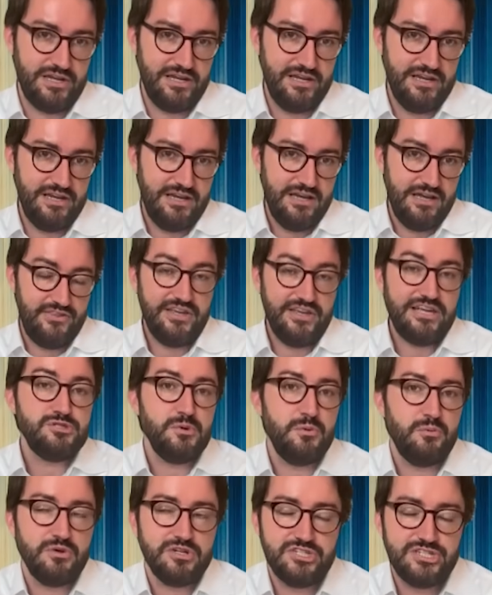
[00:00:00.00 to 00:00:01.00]
I think it's
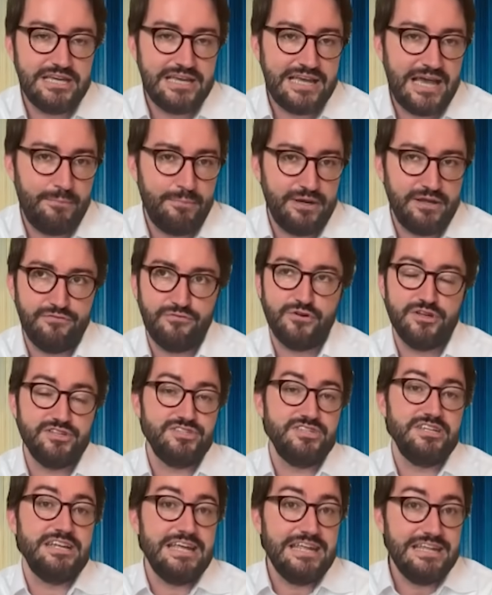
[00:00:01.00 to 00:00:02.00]
what we're seeing happening, for
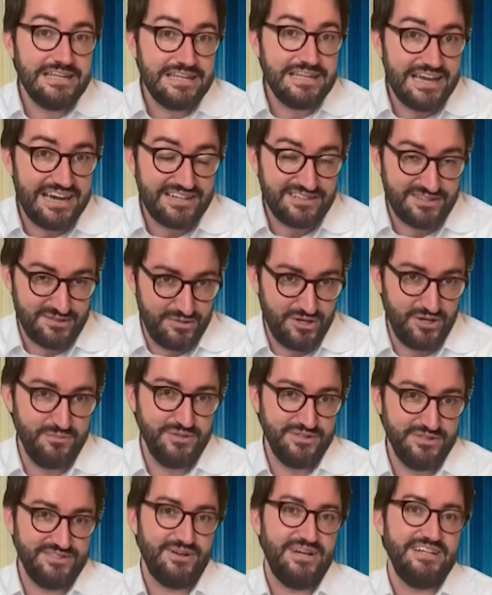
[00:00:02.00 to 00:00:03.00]
instance, in India at the
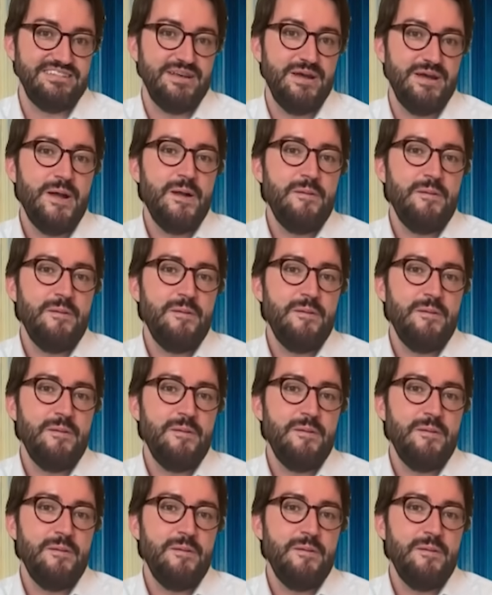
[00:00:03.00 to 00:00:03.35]
moment, right?